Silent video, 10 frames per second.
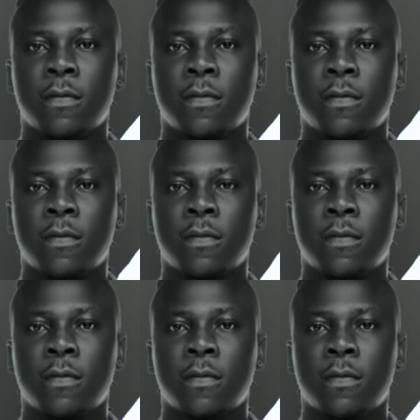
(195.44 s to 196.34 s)

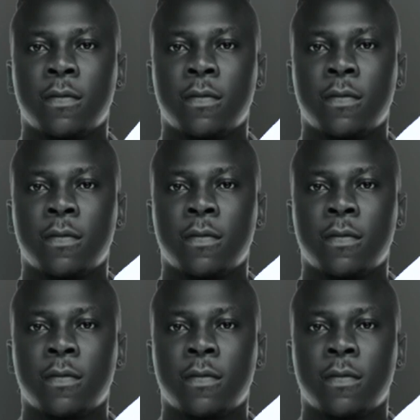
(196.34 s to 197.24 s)

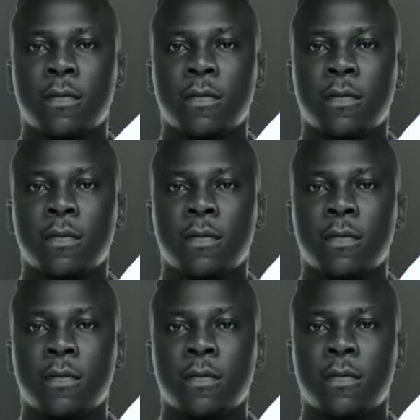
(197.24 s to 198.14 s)

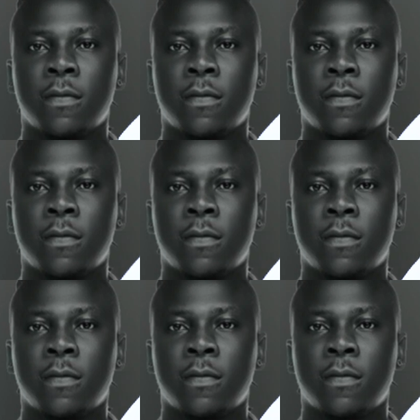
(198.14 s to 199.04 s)

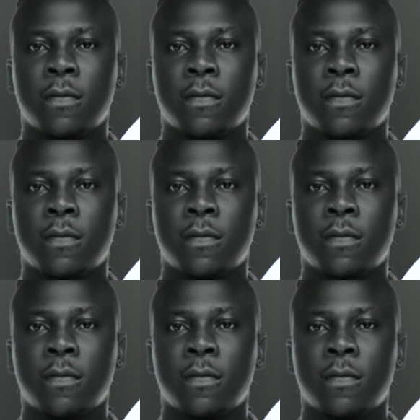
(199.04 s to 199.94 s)

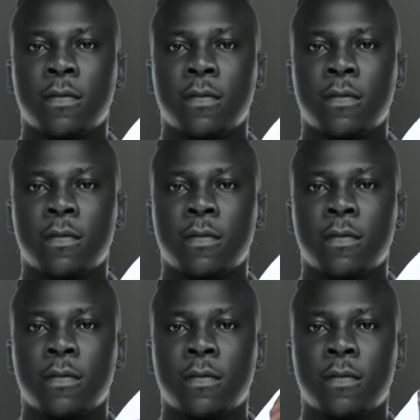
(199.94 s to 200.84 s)

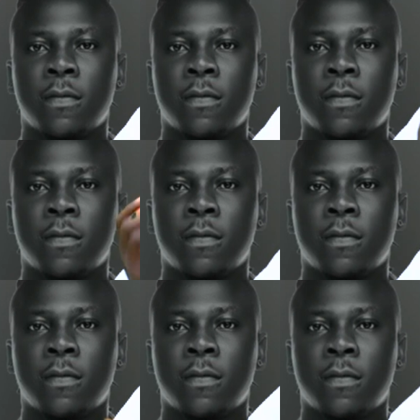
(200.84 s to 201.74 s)

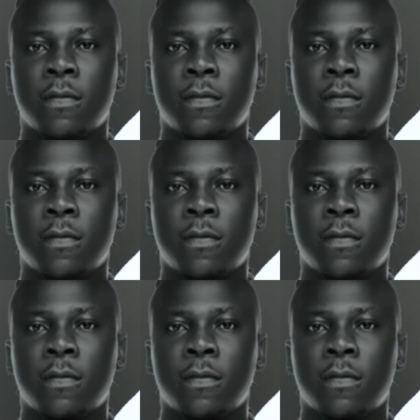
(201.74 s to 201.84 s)
The person shown says nothing.